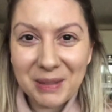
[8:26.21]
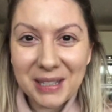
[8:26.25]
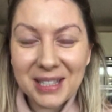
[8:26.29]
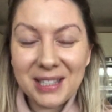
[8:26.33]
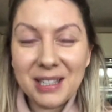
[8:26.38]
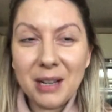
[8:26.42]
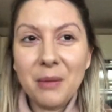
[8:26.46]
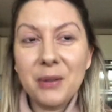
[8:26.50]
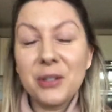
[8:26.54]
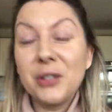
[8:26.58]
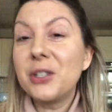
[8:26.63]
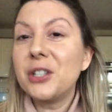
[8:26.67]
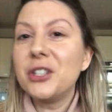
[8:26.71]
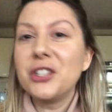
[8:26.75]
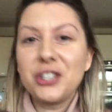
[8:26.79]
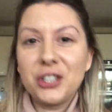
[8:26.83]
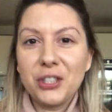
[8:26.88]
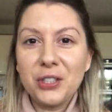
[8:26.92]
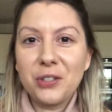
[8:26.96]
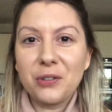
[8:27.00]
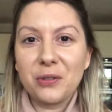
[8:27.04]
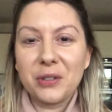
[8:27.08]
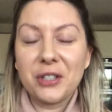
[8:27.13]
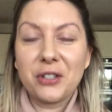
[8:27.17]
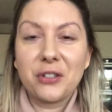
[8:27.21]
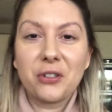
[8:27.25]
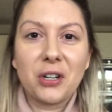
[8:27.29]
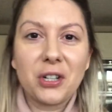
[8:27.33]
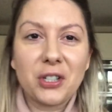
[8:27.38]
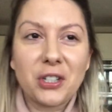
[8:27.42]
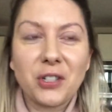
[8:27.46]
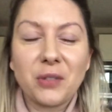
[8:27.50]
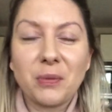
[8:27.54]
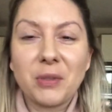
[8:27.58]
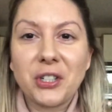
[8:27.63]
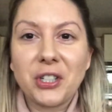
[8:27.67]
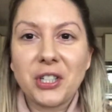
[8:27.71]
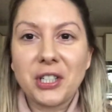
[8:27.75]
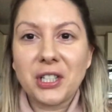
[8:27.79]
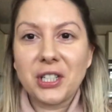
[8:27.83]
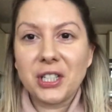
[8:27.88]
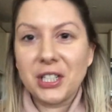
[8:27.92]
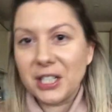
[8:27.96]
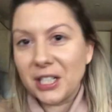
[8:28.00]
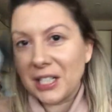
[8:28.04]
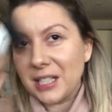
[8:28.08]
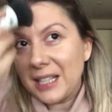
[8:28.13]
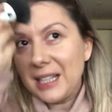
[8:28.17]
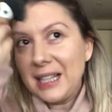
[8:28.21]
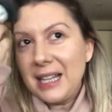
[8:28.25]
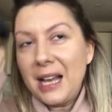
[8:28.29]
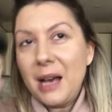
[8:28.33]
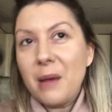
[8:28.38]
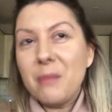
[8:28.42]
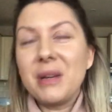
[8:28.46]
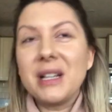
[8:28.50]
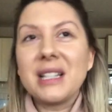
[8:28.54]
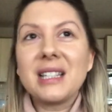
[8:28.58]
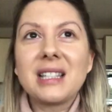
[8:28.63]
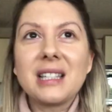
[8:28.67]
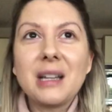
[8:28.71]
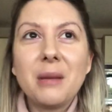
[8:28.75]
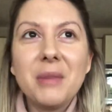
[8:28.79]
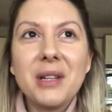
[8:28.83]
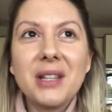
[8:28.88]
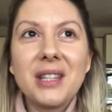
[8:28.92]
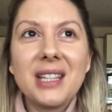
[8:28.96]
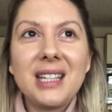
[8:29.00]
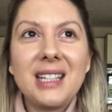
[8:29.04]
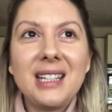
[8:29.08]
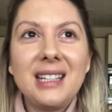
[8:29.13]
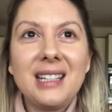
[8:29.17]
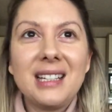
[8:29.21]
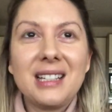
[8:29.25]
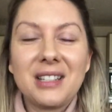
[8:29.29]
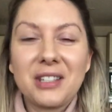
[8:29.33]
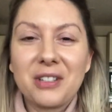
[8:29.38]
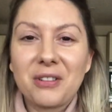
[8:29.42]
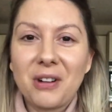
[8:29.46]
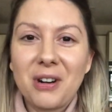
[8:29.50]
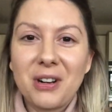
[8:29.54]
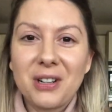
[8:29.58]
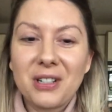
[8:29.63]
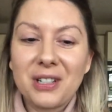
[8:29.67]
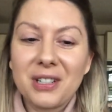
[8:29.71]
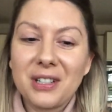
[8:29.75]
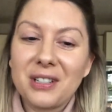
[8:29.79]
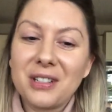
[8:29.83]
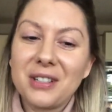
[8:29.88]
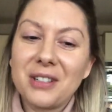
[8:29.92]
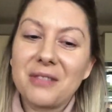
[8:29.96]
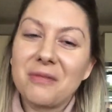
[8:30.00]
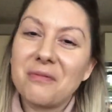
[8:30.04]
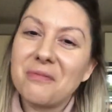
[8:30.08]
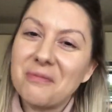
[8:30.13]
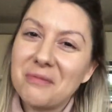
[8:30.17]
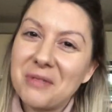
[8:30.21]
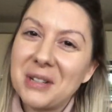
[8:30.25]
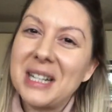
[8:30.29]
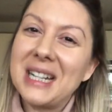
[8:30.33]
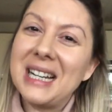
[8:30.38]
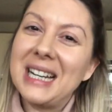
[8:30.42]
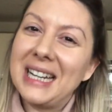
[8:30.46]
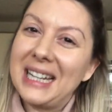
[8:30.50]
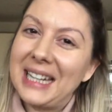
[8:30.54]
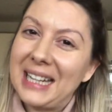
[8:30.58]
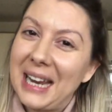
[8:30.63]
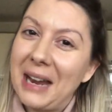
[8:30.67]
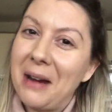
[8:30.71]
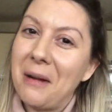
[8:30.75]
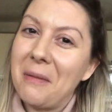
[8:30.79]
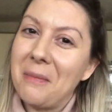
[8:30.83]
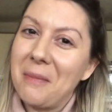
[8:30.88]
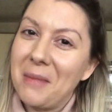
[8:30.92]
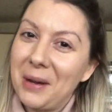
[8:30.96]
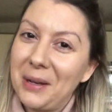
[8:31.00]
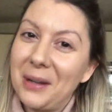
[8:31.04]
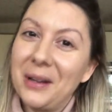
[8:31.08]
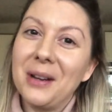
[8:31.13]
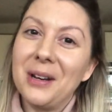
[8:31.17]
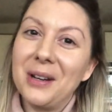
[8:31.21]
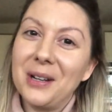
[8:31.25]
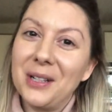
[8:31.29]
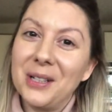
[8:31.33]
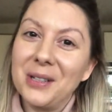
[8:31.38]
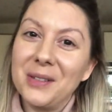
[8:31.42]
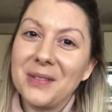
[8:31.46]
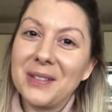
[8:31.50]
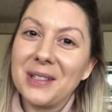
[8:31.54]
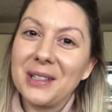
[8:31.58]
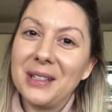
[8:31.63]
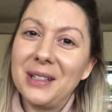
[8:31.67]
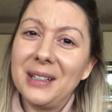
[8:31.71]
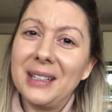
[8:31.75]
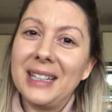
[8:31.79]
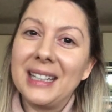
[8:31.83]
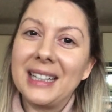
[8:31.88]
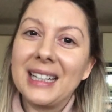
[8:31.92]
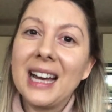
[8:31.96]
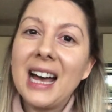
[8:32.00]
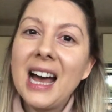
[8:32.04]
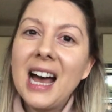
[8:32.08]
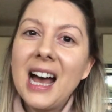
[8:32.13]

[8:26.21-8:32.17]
So you can choose your instructors, which is good, but some of the instructors just really get on my nerves. Like